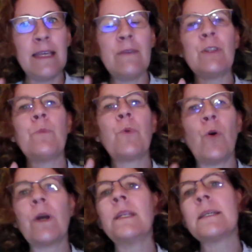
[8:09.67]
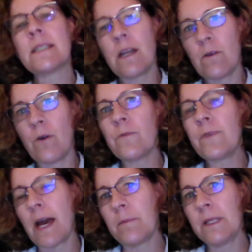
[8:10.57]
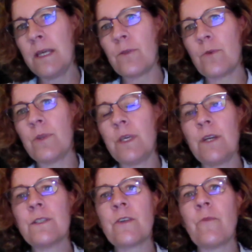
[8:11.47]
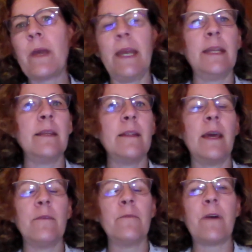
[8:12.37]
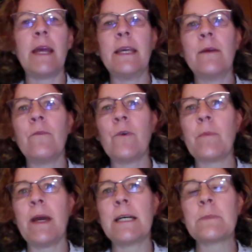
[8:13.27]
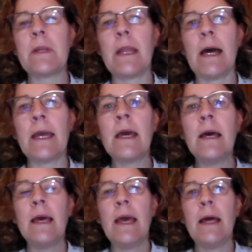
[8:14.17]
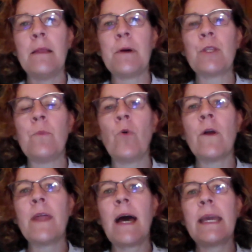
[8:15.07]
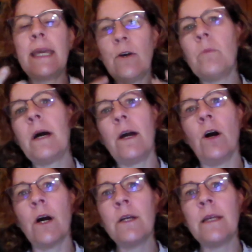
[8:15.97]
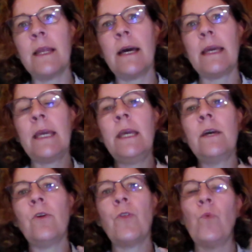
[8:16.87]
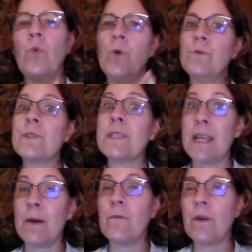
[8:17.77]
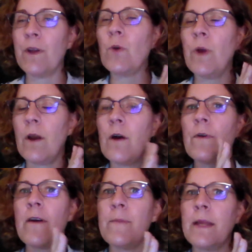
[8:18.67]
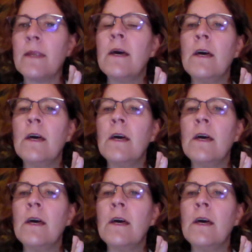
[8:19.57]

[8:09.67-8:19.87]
even the brokenness in our own family through the years of pain and, and fighting with my husband and I. And, but the more that I heal my heart and I heal the wounds that I'm very aware of have been